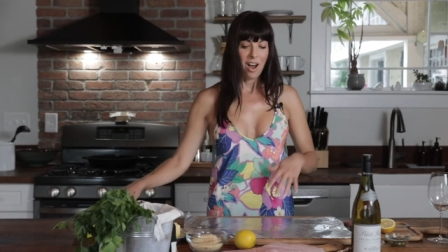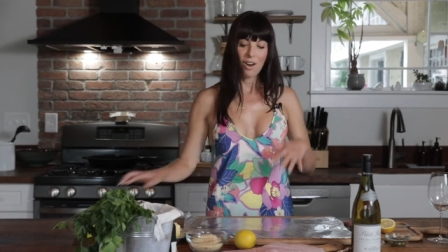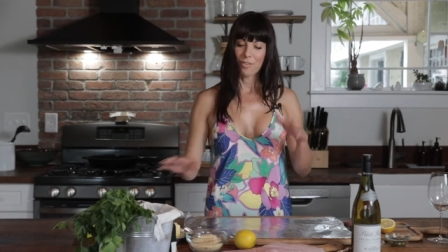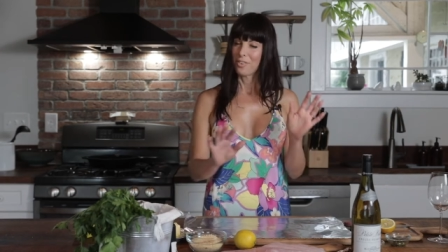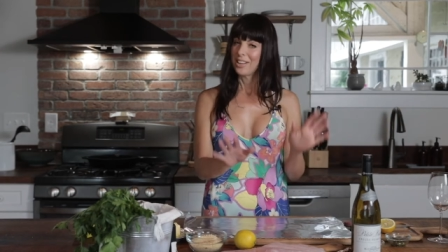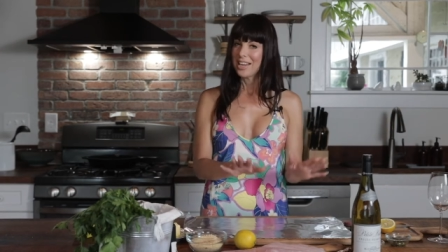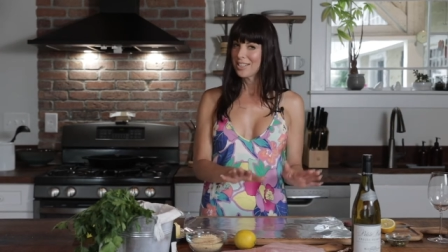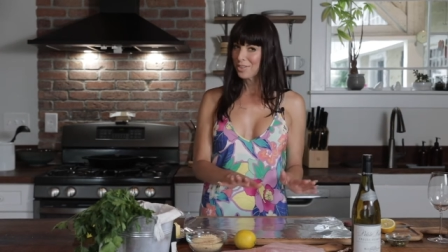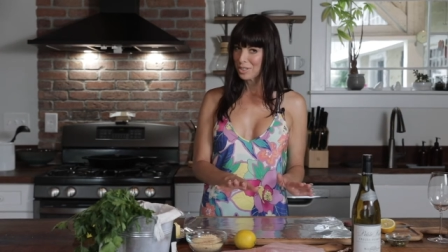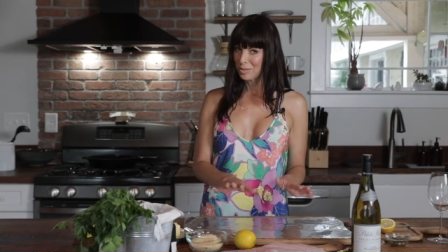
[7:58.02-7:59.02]
Our
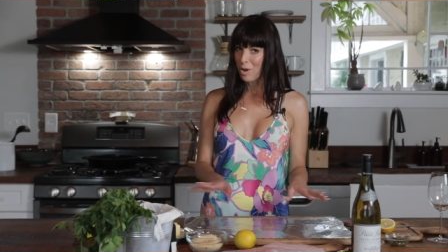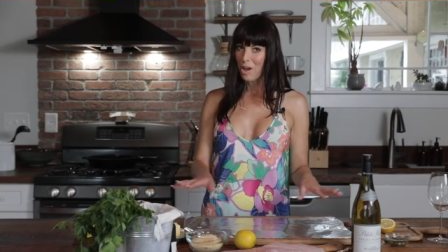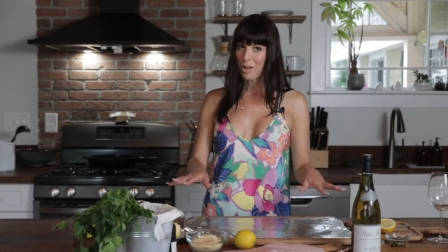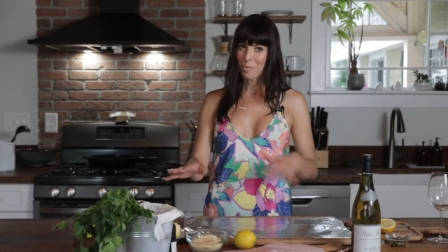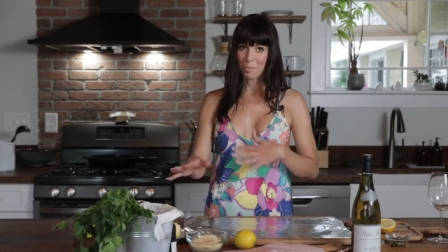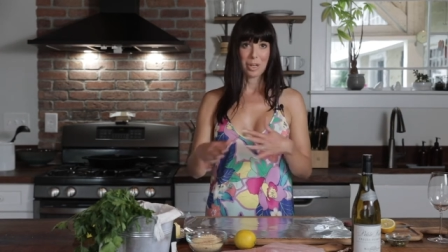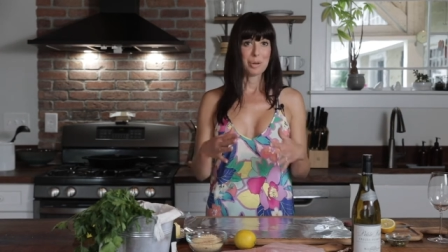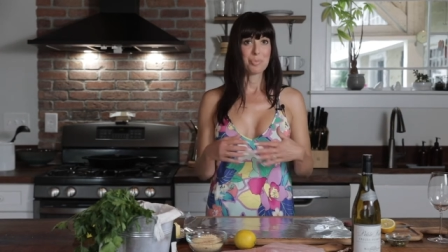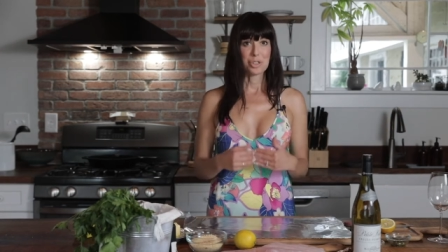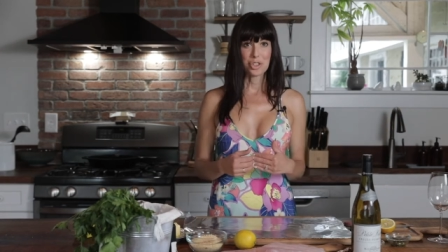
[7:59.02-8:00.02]
fillets are small, but we're going
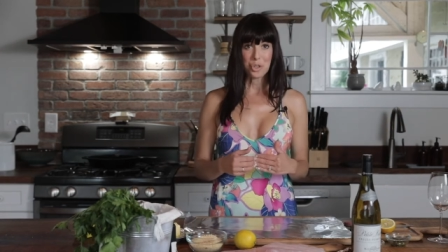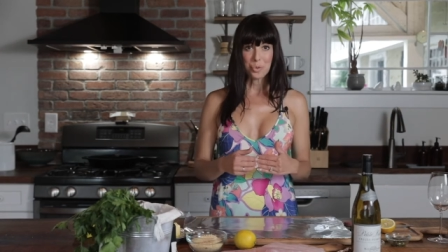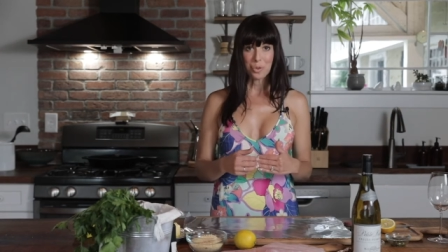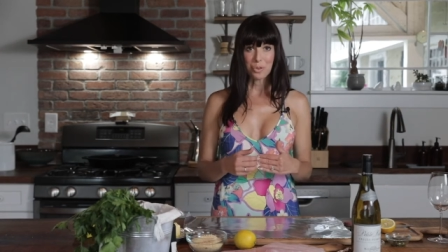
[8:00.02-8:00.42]
to put two